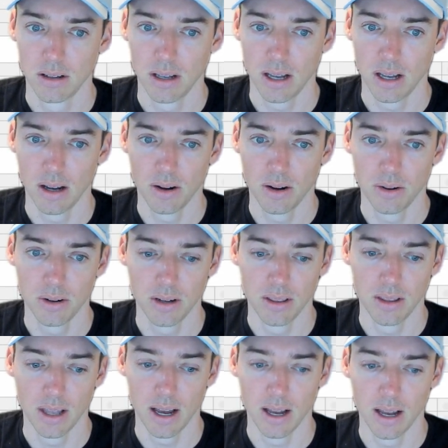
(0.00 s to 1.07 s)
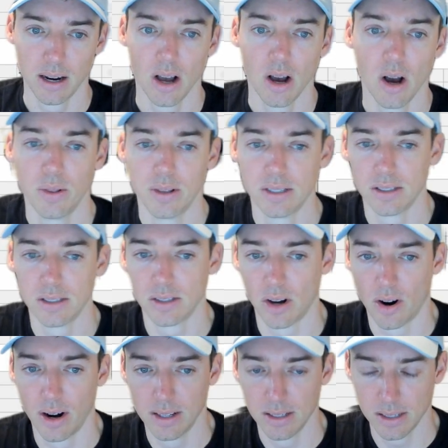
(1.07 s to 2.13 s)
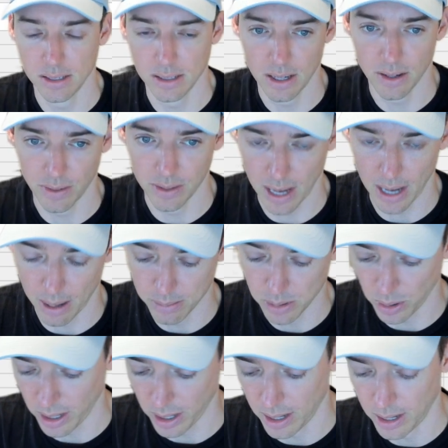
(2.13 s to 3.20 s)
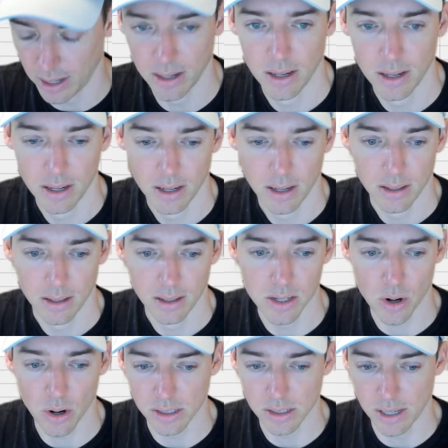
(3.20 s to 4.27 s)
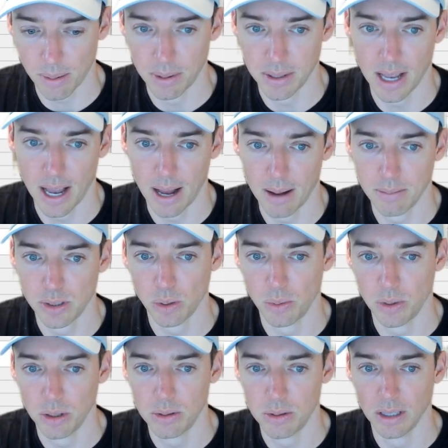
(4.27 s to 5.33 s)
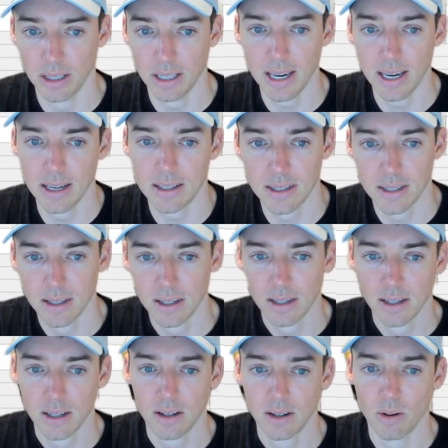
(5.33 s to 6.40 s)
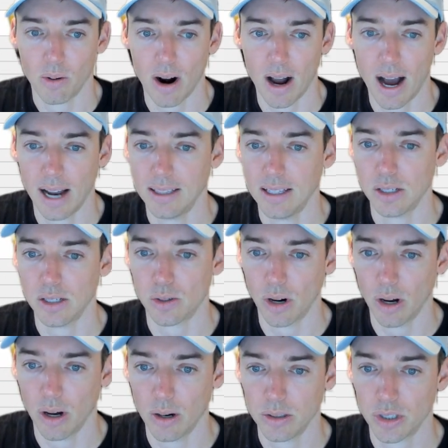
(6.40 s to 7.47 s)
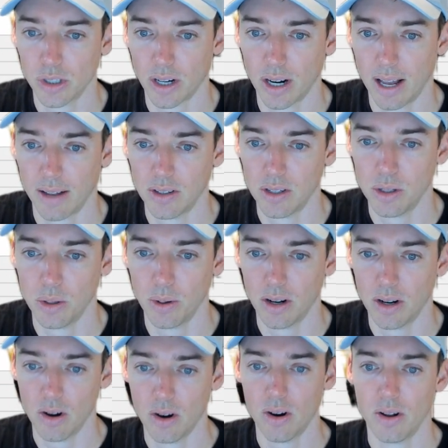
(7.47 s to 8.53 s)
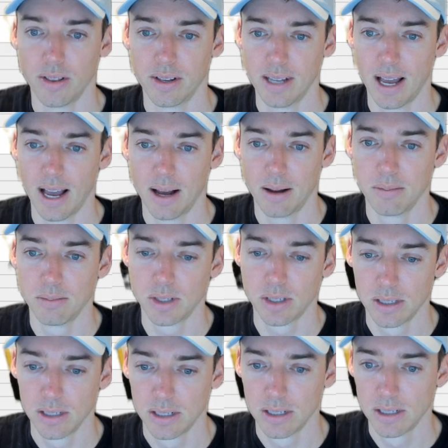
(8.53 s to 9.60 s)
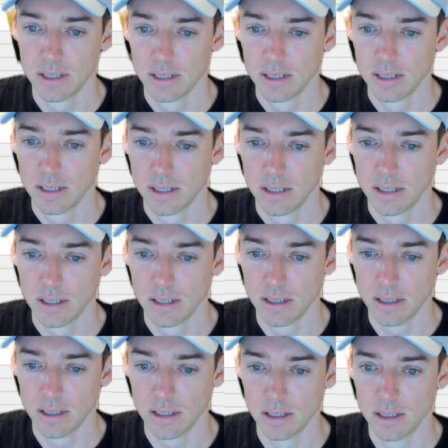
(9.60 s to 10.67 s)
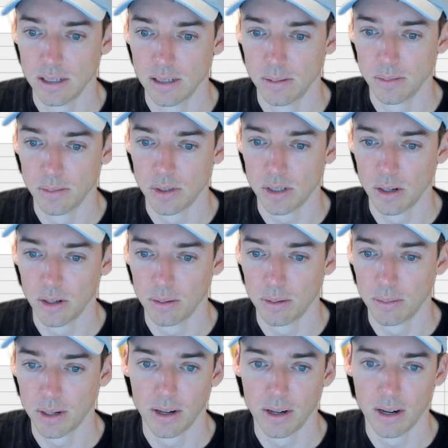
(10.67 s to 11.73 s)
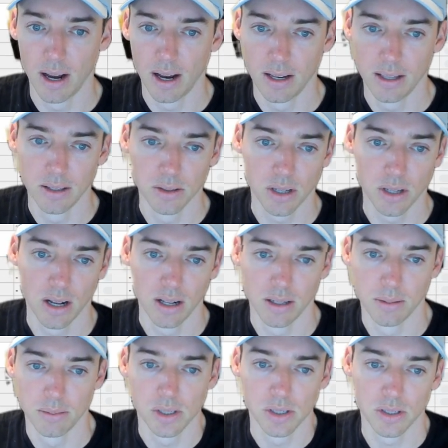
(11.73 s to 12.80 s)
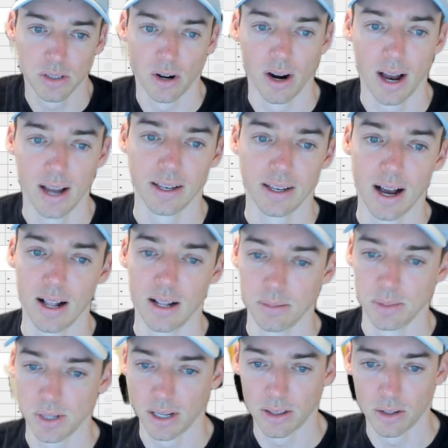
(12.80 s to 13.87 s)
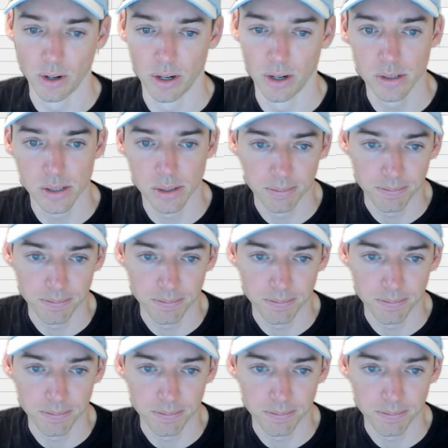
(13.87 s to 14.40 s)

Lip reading: How did that? Oh, this is a different tab. So again, these are all separate tabs. So when you delete or hide these rows, you're going to have to do it in all the tabs. So let me go ahead and hide those columns. Sorry, hide the columns, not the rows.